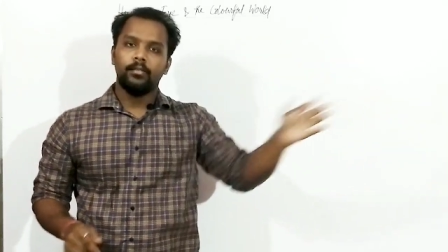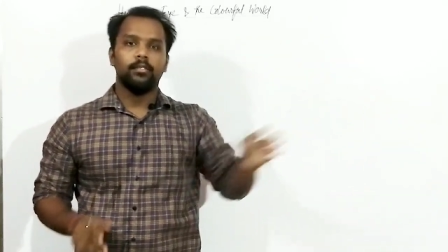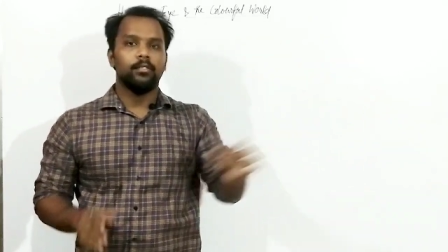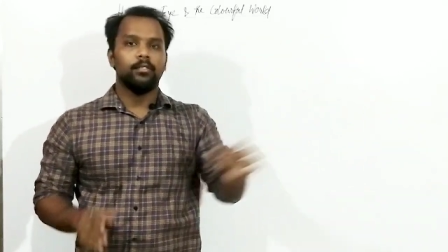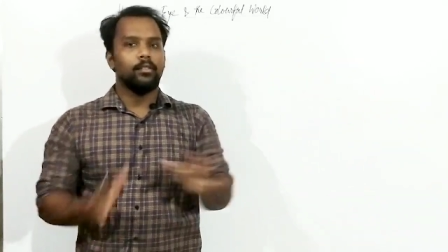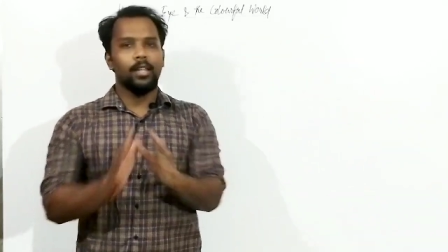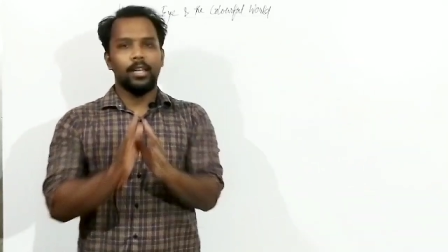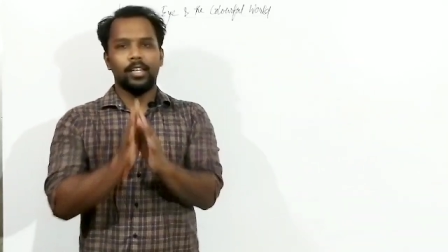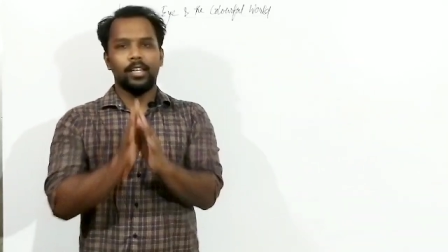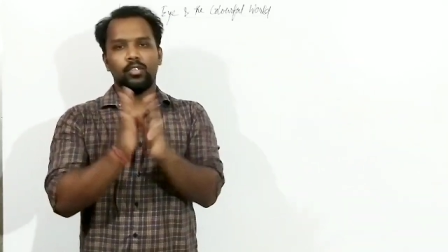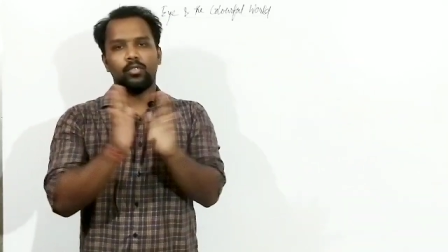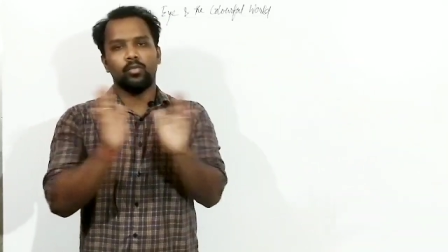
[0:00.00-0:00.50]

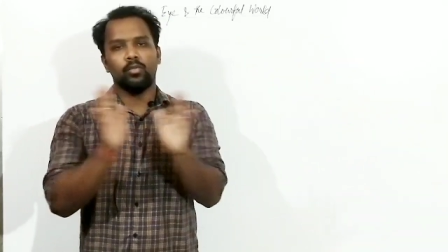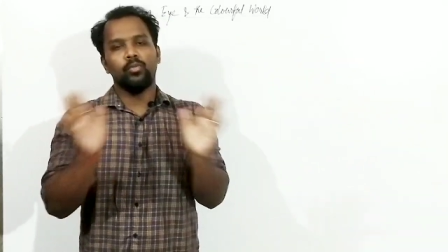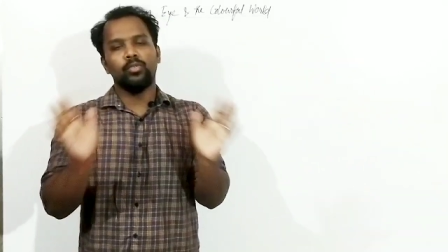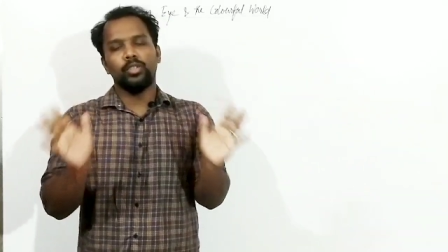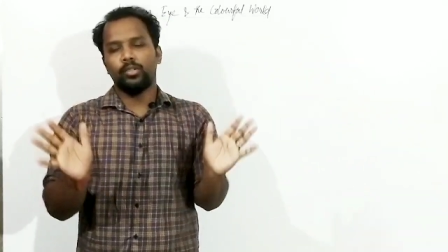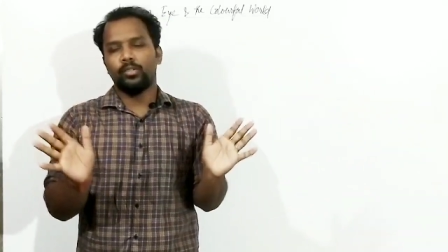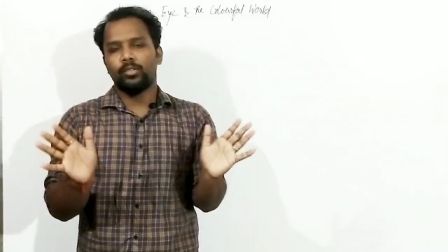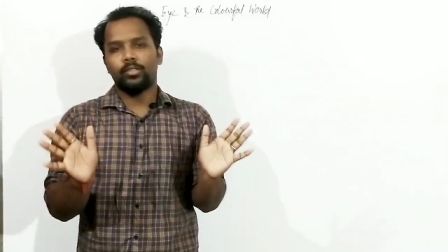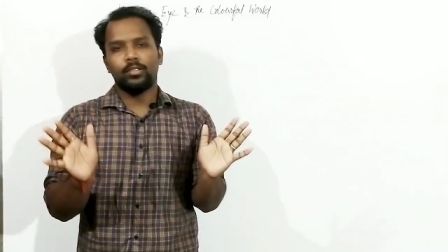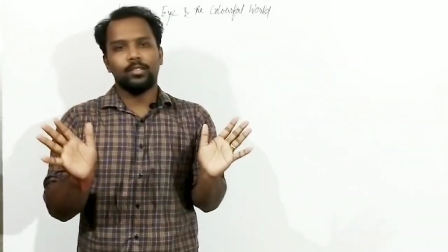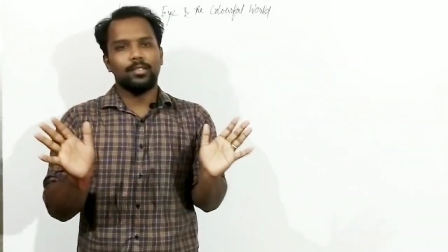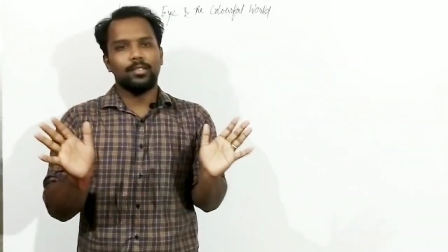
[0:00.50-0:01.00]
there is no
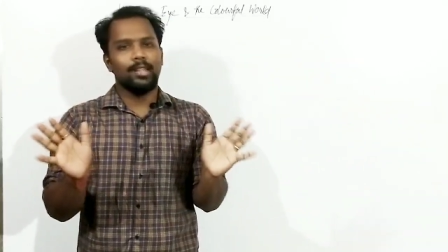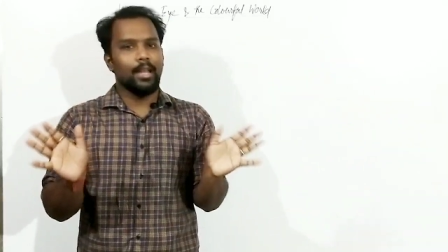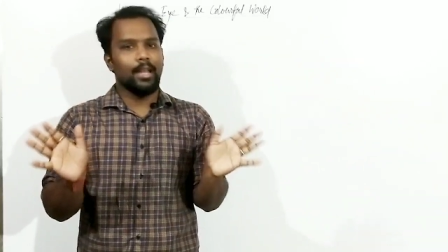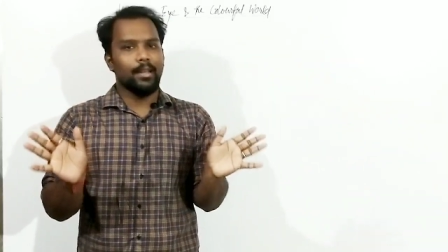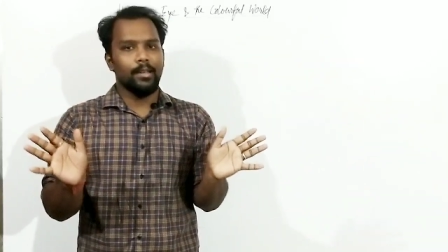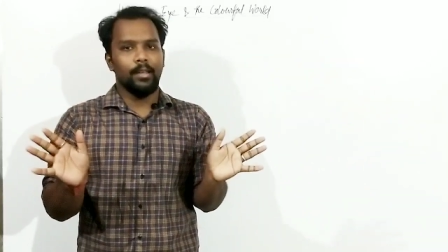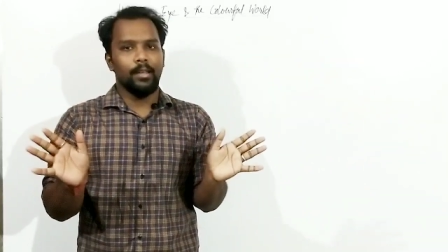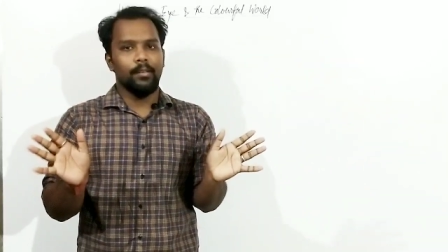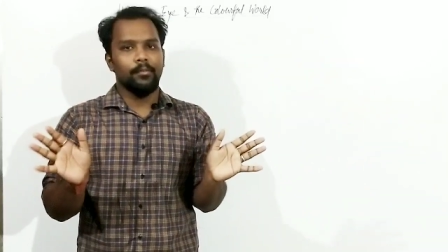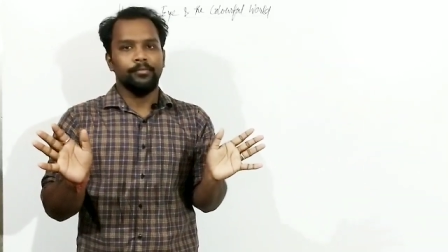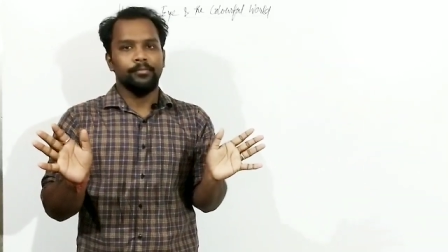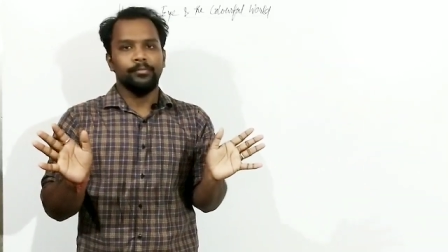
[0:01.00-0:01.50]
situations like
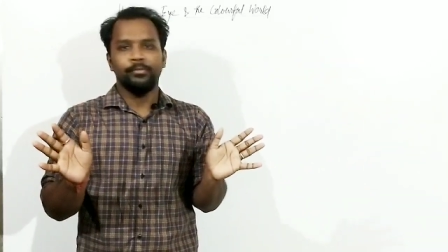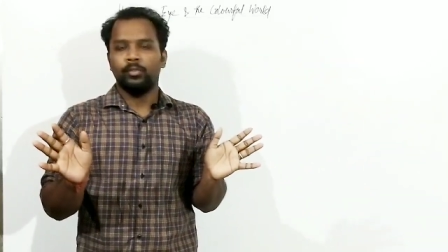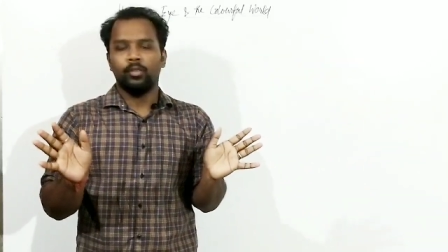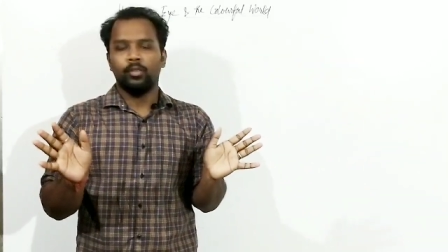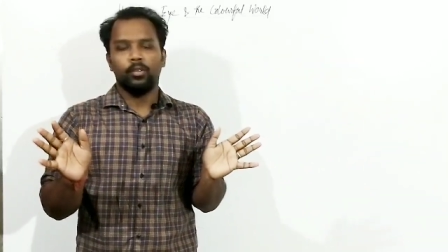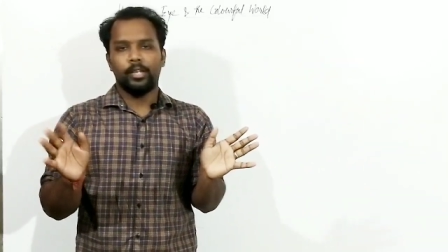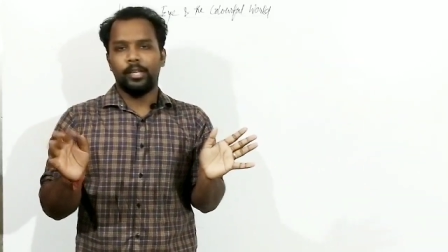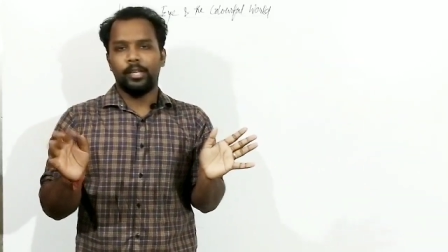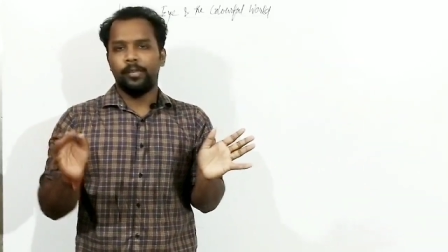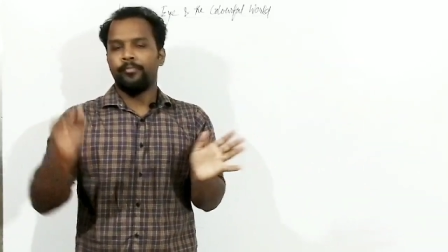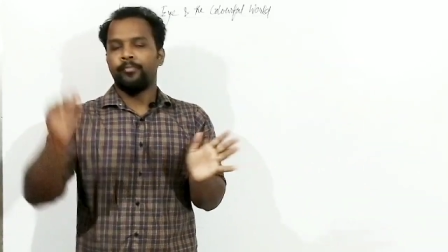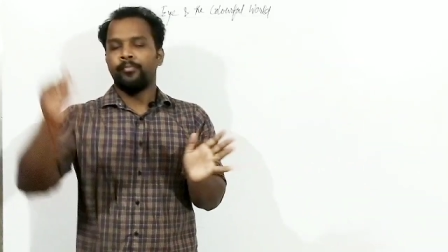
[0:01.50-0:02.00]
that.
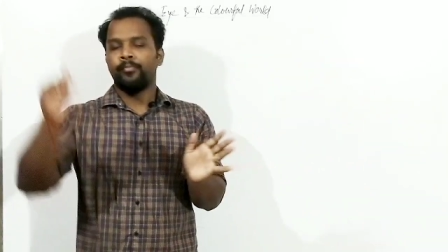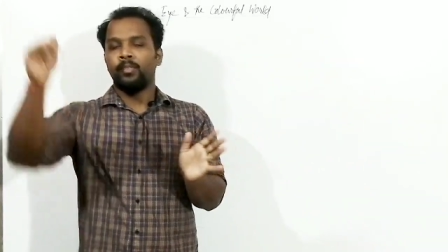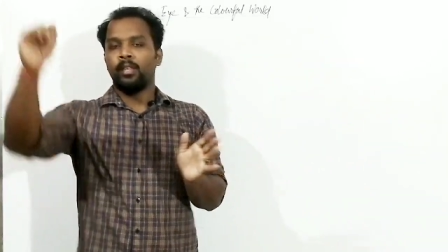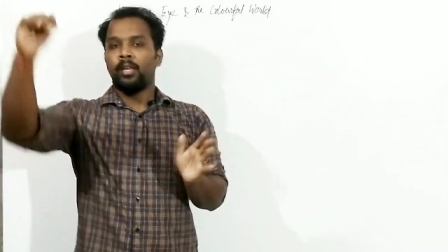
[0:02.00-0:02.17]
Okay.